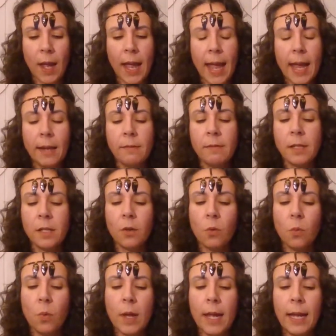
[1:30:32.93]
End in a
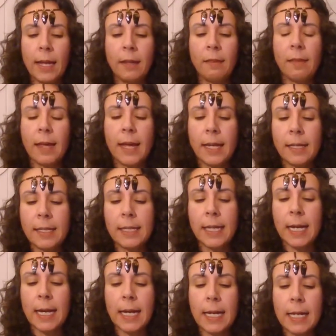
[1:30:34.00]
way that
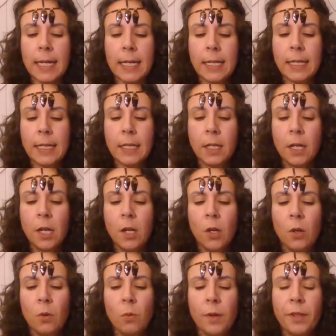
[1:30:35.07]

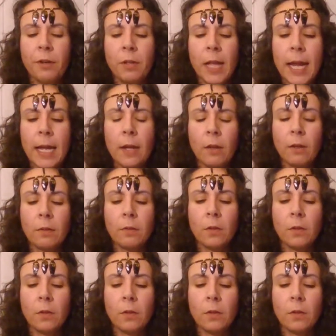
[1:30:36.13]
well, they're like,